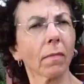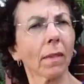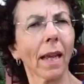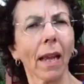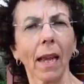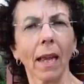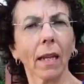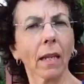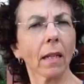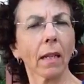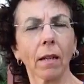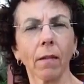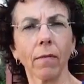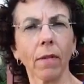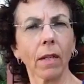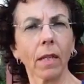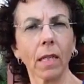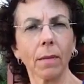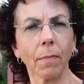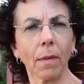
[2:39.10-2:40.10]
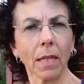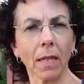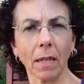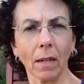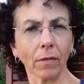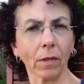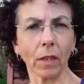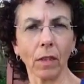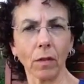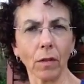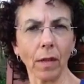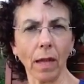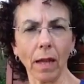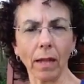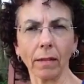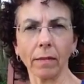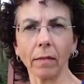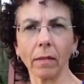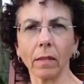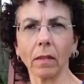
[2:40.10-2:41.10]
can't convince myself to do
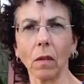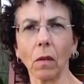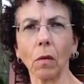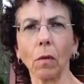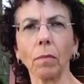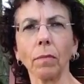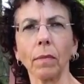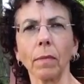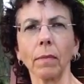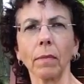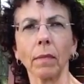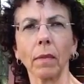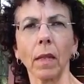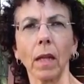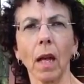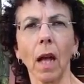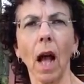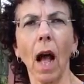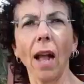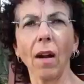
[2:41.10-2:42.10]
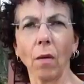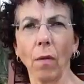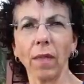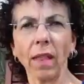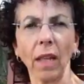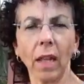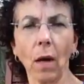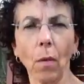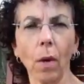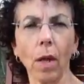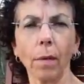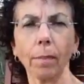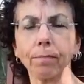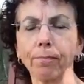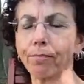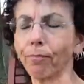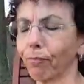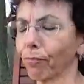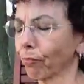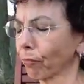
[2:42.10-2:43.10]
that, so I don't think I
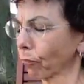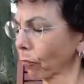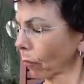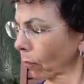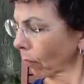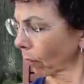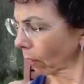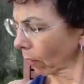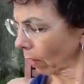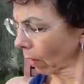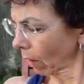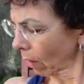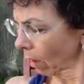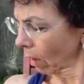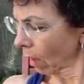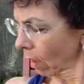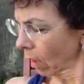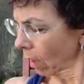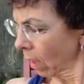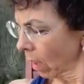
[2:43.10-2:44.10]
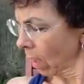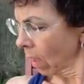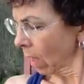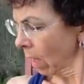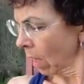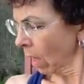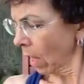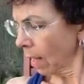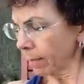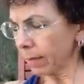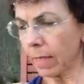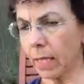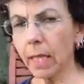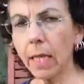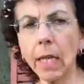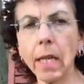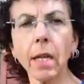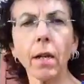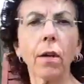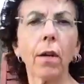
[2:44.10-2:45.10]
will. I'm
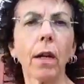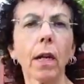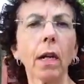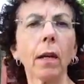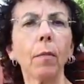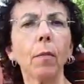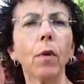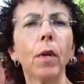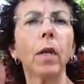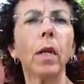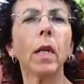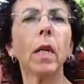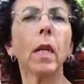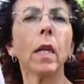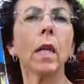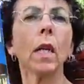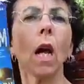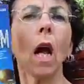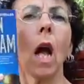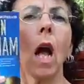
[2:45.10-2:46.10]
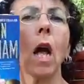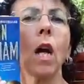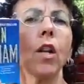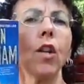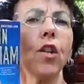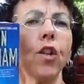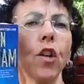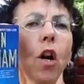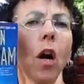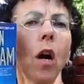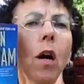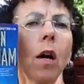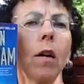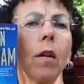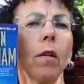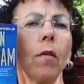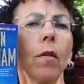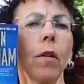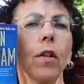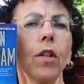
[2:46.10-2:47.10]
sitting here and I'm reading
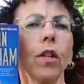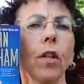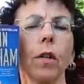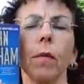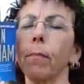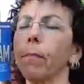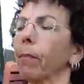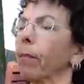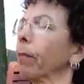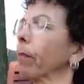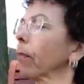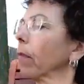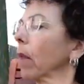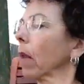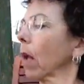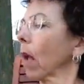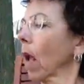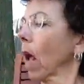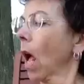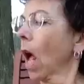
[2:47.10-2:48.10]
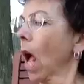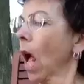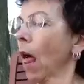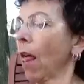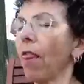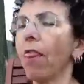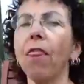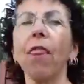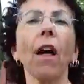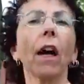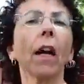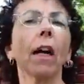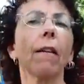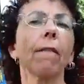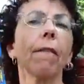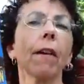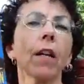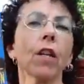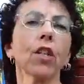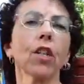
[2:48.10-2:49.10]
John Grisham, The
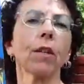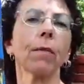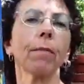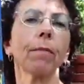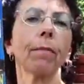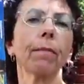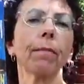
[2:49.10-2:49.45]
Confession.